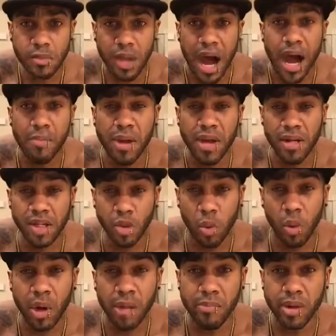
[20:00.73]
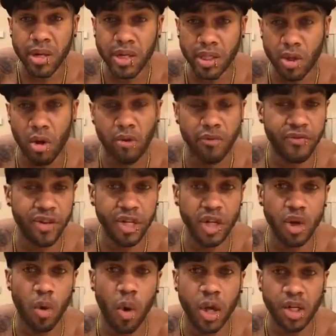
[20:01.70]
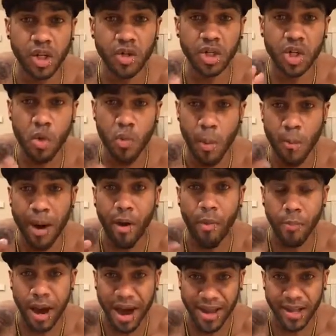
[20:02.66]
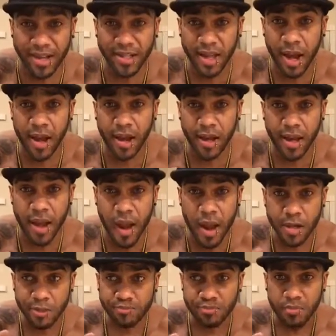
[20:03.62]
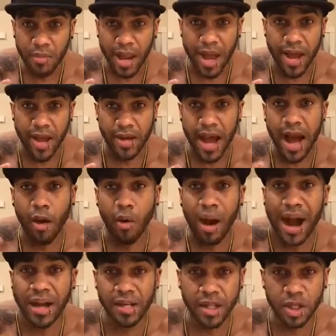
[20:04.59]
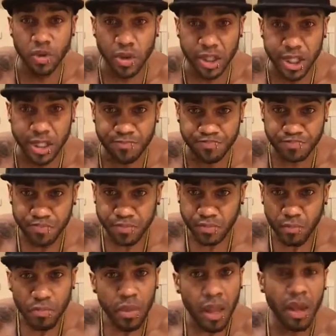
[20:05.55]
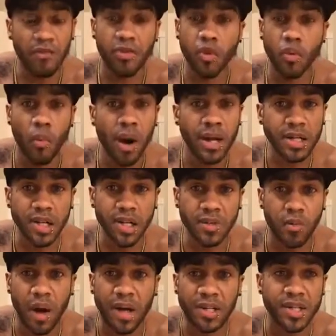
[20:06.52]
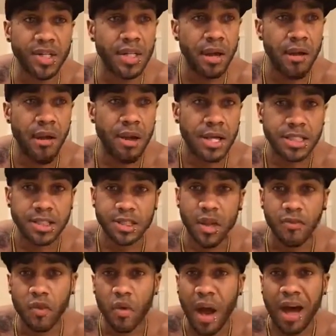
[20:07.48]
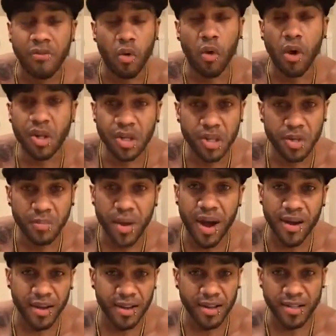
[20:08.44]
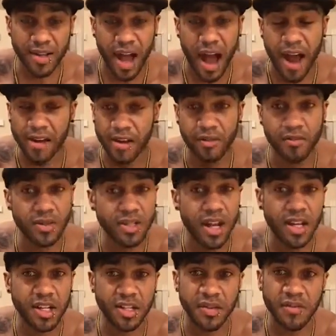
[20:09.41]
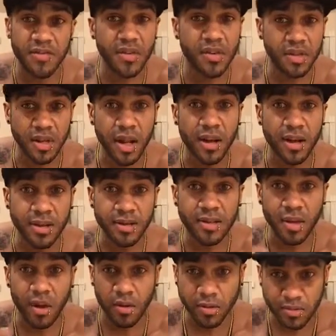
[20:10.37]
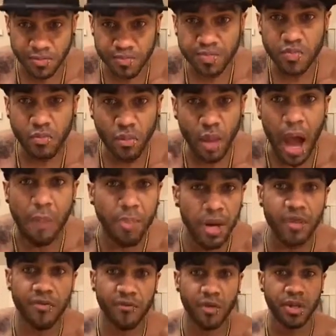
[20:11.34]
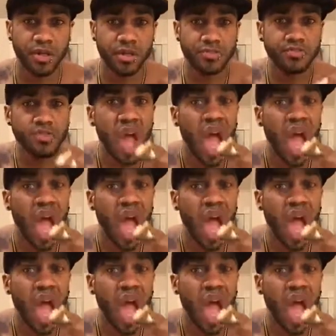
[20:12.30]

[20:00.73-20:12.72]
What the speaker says: I made a 20-minute long video on YouTube about my anxiety and how I deal with it. If you want, just watch it. If you have questions about it, because I know what that shit feels like. So, I'm there for you.